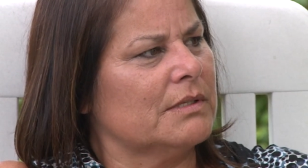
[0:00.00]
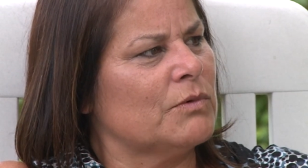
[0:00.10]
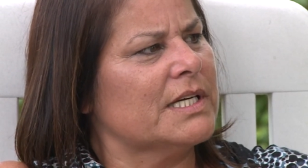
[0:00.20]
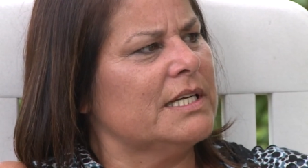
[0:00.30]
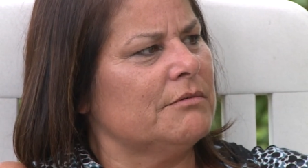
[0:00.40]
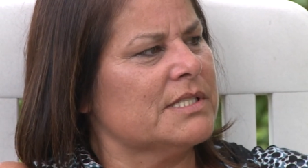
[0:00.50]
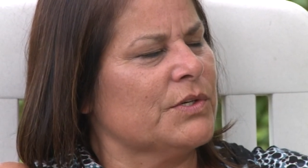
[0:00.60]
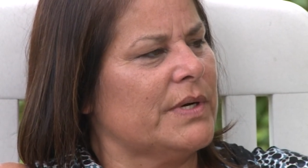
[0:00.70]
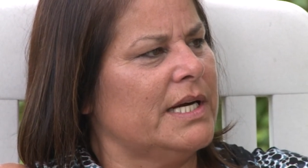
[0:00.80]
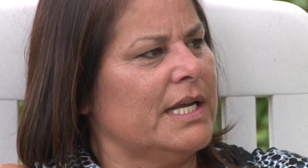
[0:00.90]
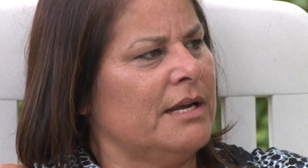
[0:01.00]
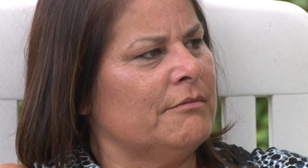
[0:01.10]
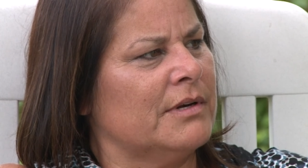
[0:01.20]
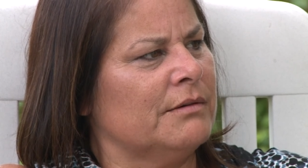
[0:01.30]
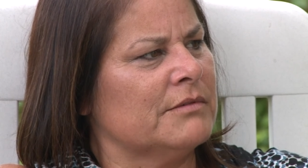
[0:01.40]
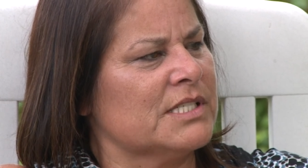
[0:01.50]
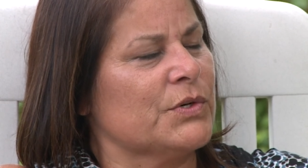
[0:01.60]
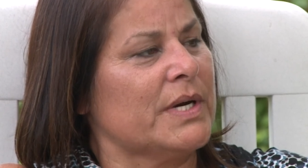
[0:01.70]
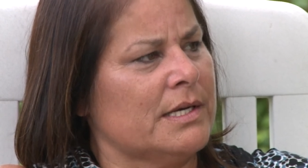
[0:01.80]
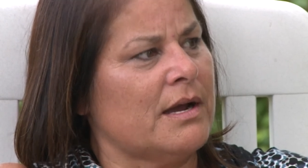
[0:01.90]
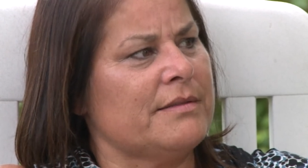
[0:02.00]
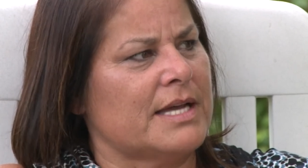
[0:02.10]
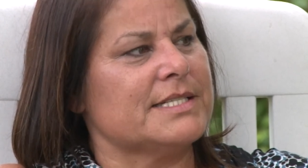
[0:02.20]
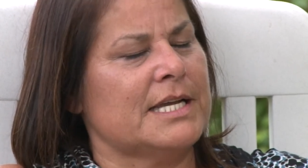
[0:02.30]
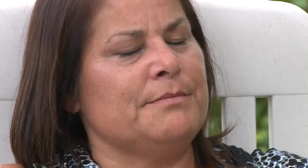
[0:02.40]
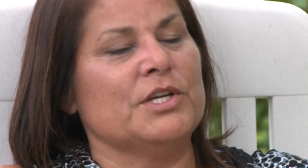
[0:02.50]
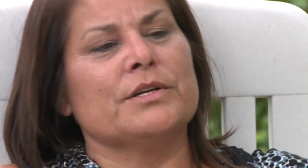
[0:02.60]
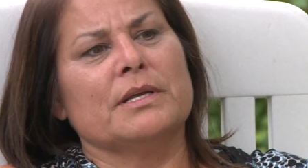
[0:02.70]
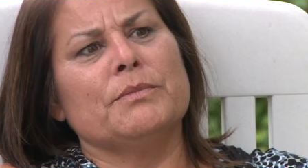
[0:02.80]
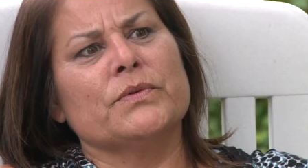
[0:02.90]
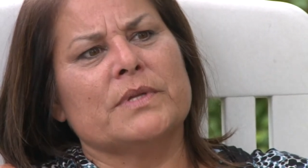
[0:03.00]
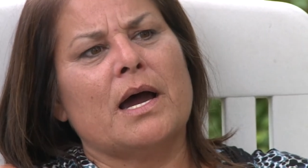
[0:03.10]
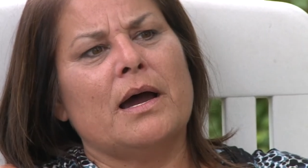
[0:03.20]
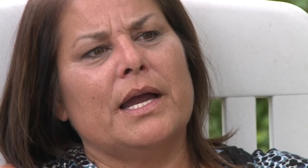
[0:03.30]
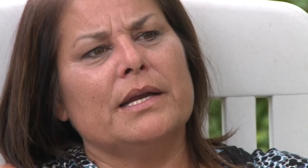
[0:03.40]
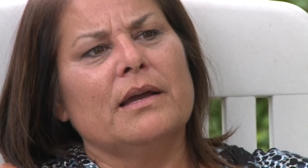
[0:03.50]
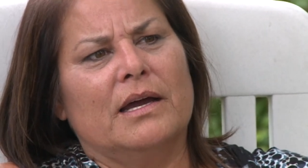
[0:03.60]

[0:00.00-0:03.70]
one kid was in grade eight and one was in grade nine that same year they both died